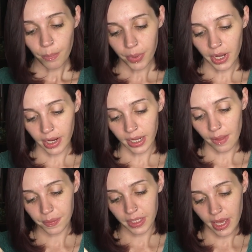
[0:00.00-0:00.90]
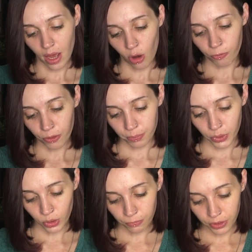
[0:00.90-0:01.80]
But I got the e.l.f.
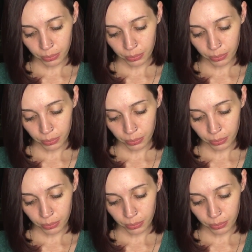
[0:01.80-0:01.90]
Beautifully